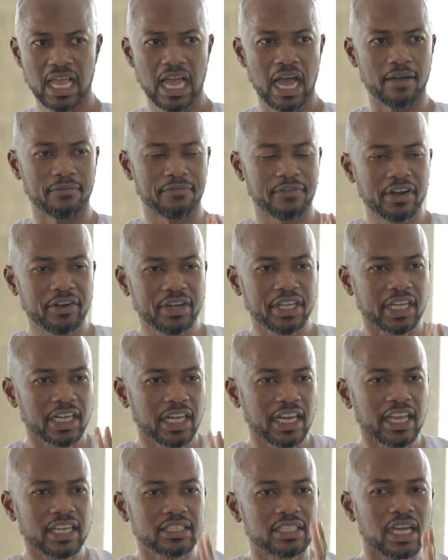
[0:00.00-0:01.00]
A very
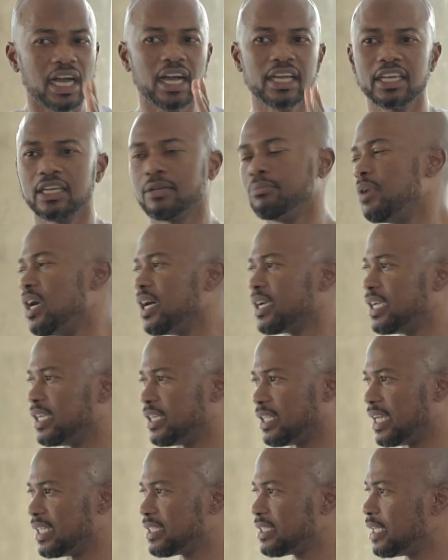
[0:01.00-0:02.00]
clear target
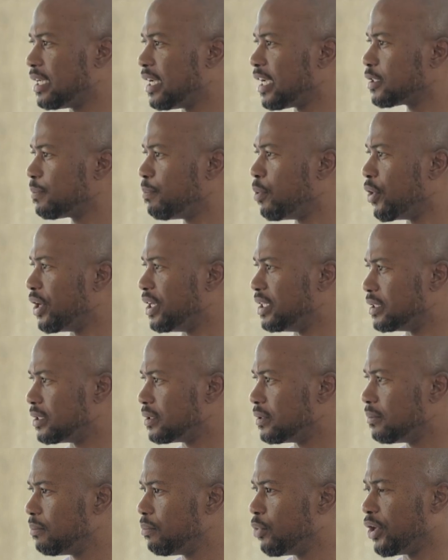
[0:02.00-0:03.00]
market. That's the next point.